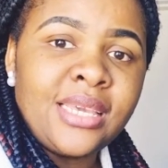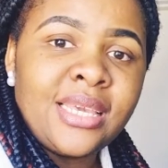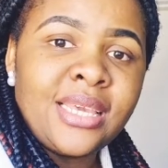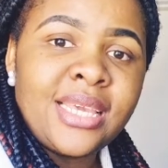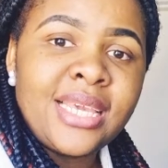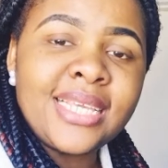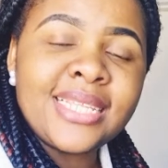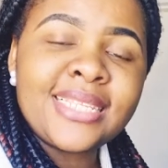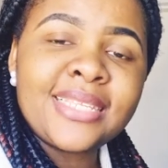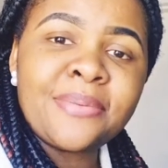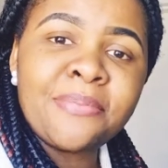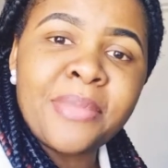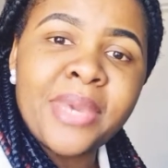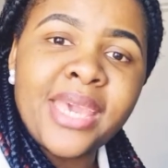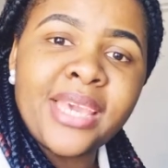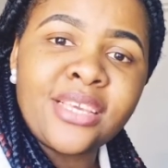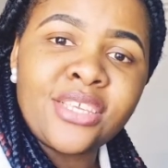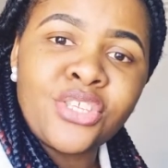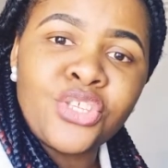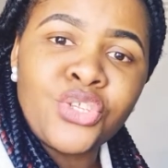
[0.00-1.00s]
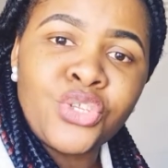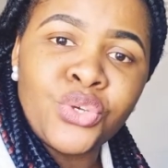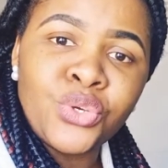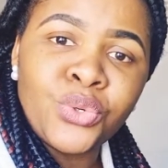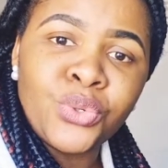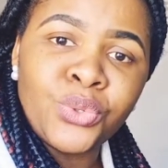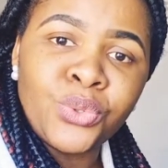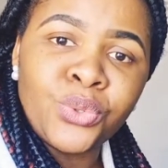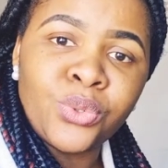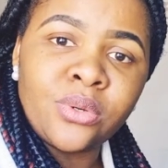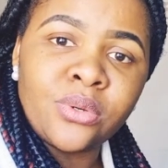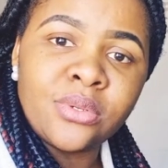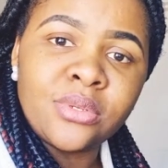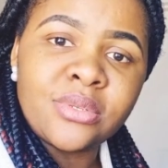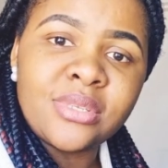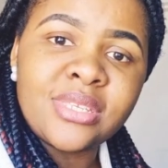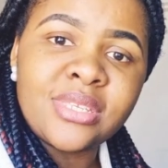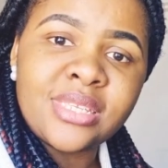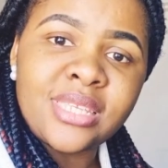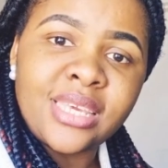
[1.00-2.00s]
it makes you
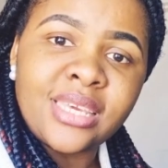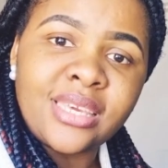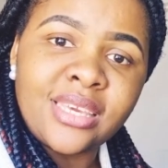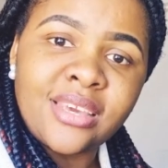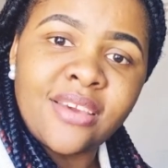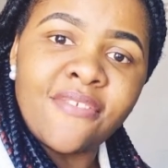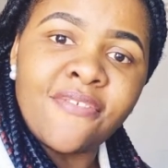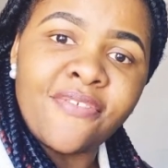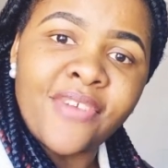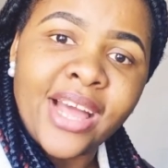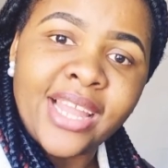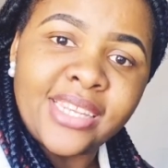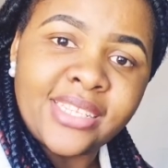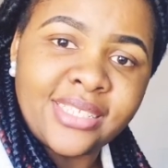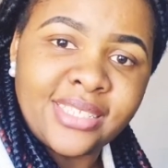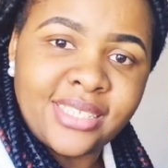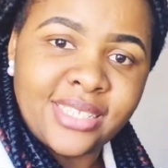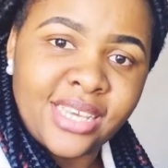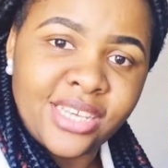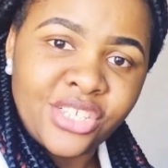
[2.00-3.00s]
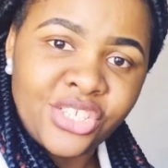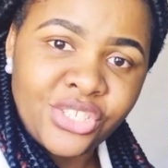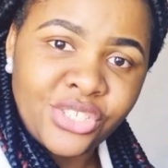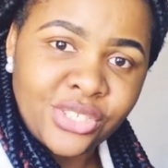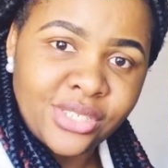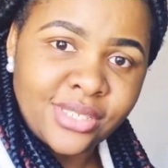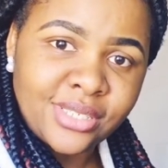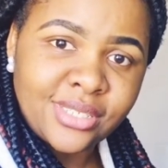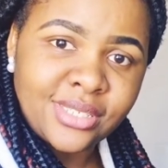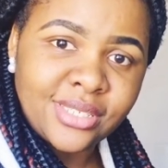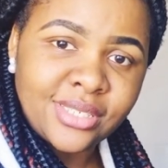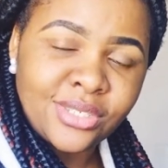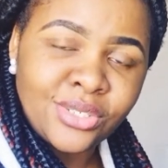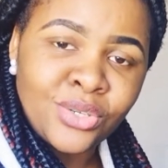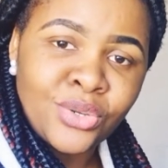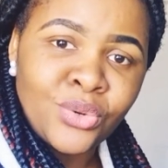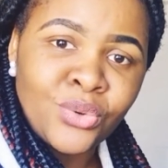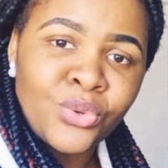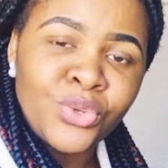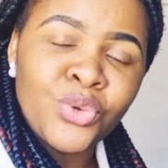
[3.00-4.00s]
seek validation.
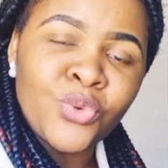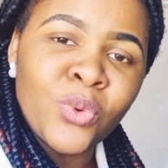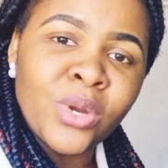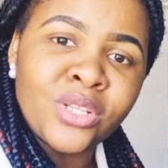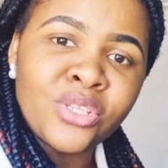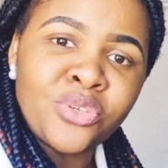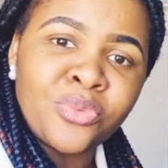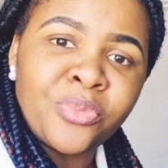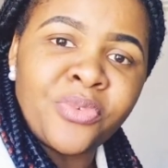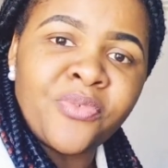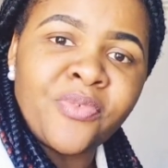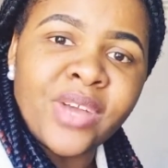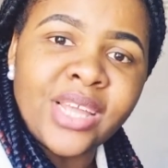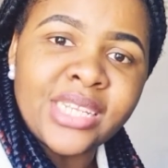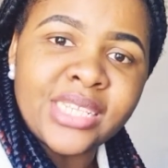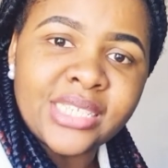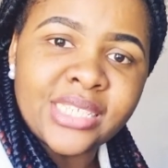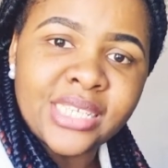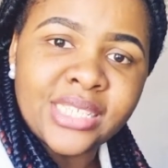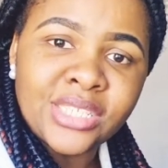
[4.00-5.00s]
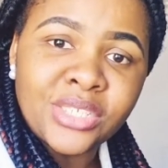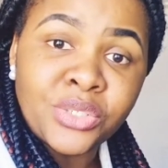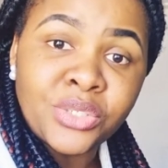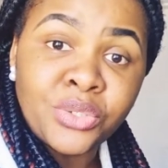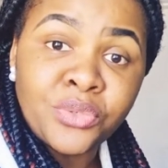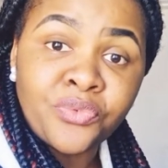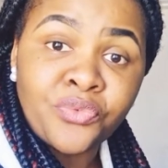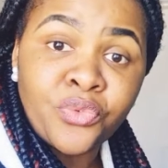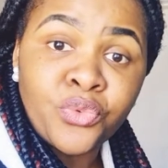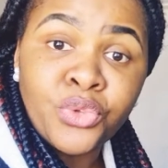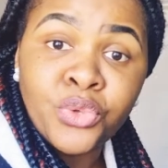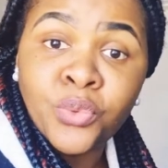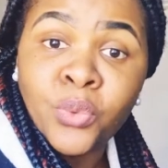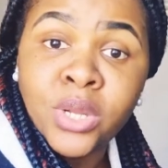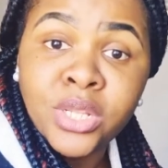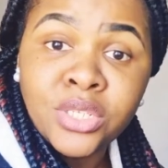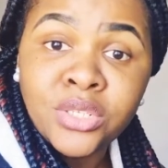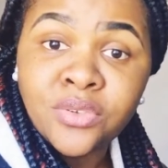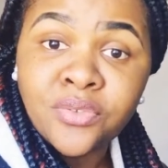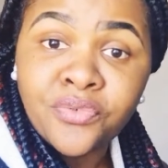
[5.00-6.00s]
You want to be validated. You
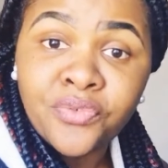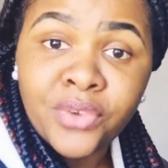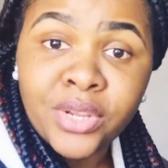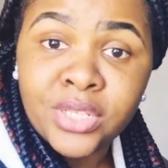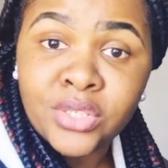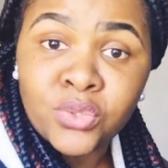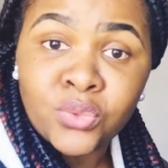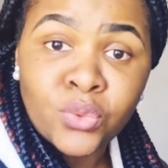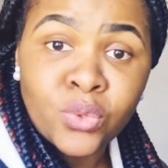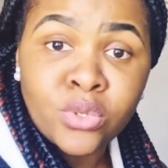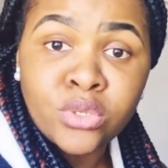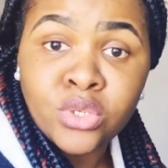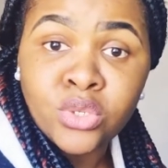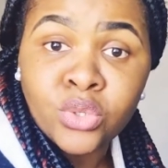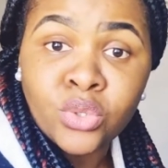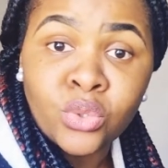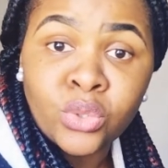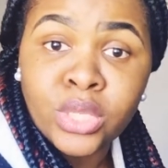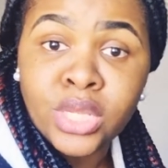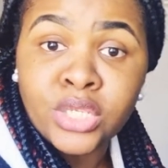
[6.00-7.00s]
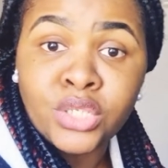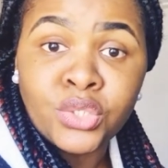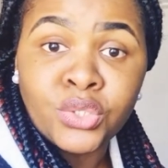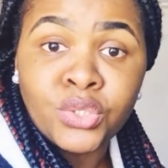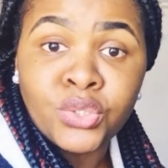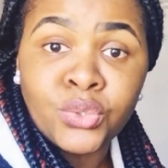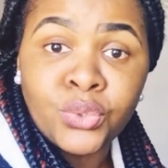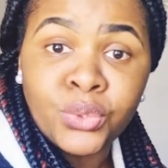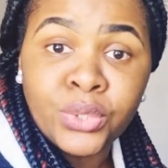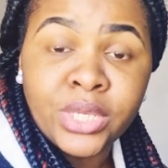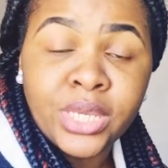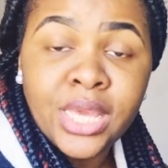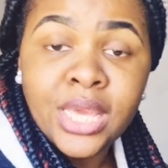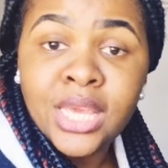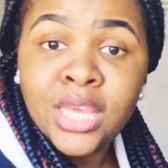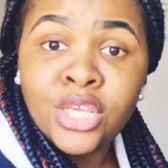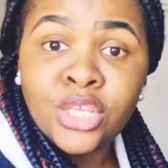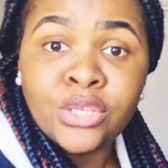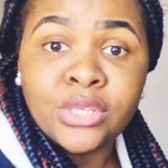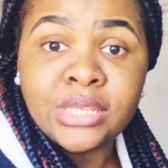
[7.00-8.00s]
want your friends to also know that
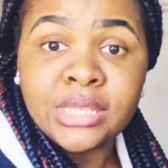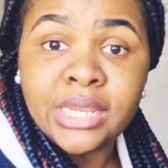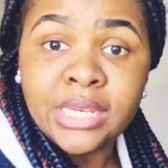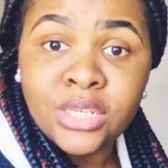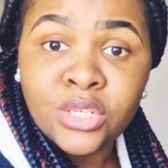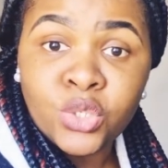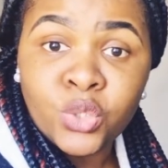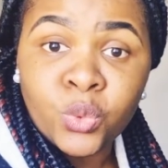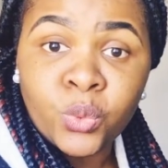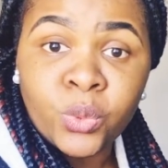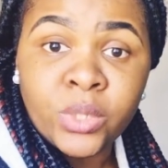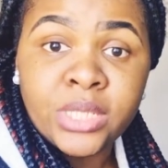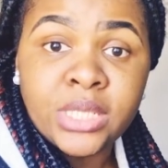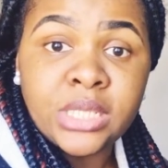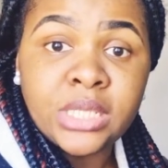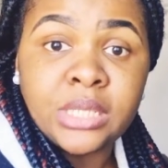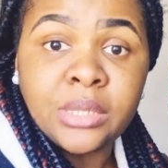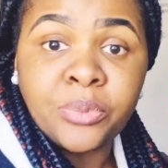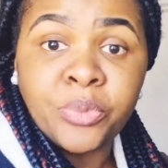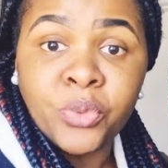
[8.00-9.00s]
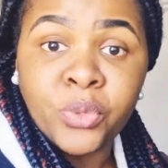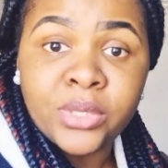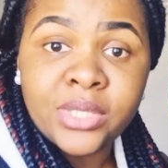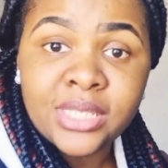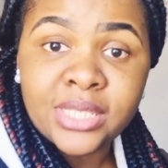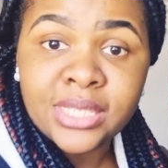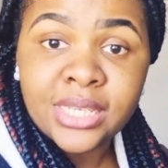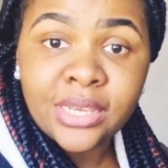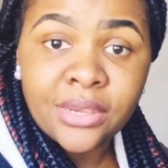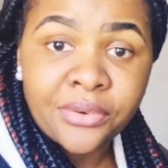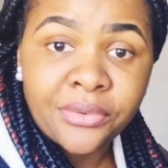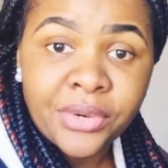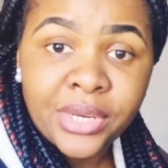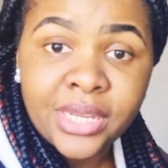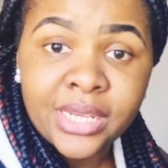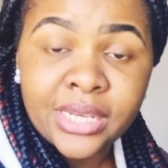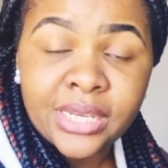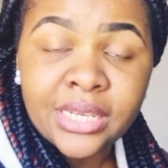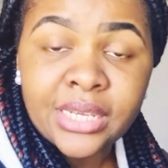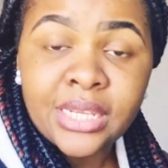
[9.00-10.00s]
you're studying towards an important
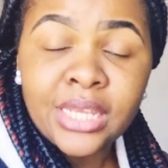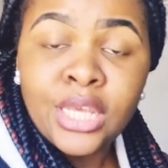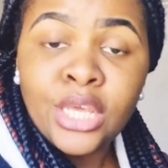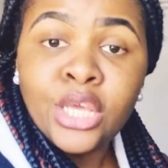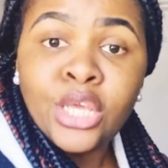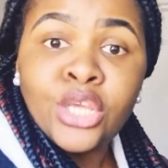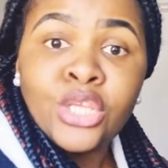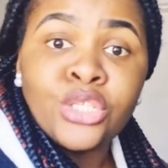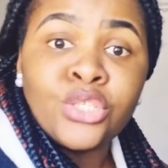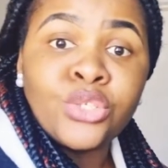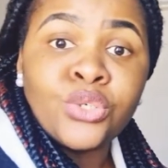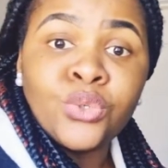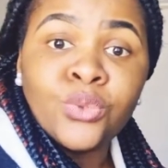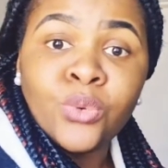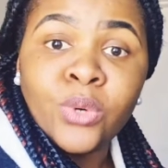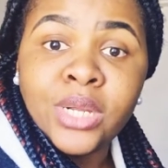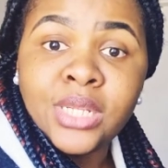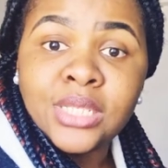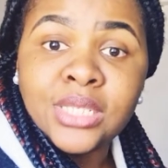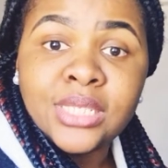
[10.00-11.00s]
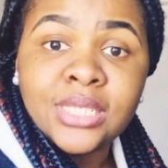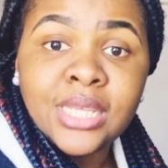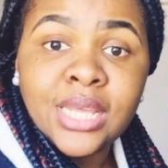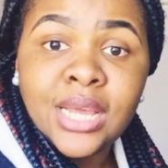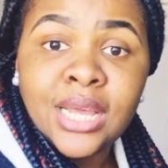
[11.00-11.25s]
career. You want